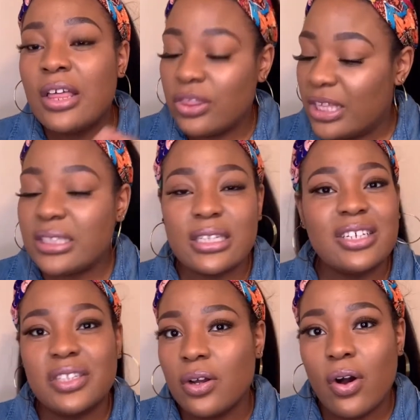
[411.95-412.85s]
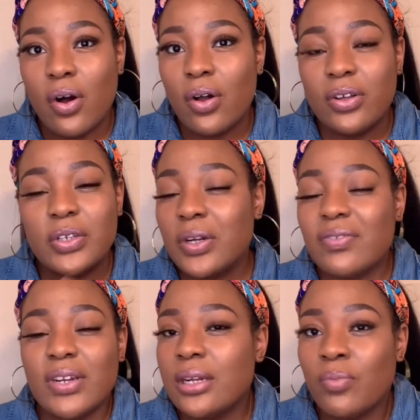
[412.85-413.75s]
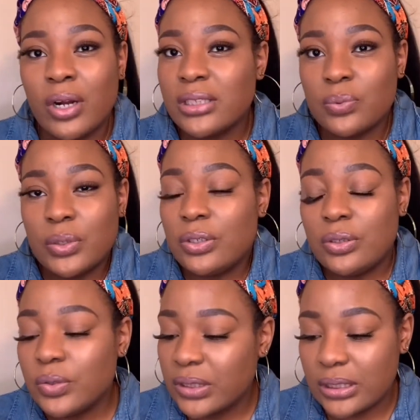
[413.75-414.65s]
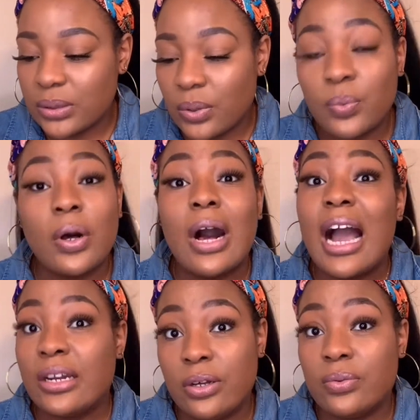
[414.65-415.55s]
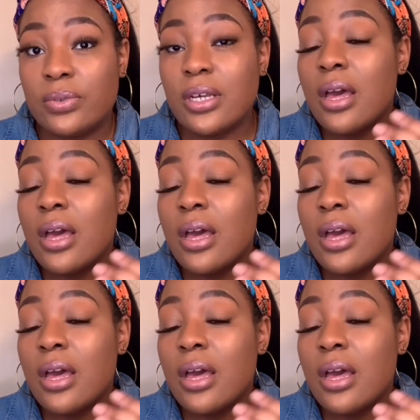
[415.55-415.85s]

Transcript: this does it all you don't even need a bronzer when you use this one well i don't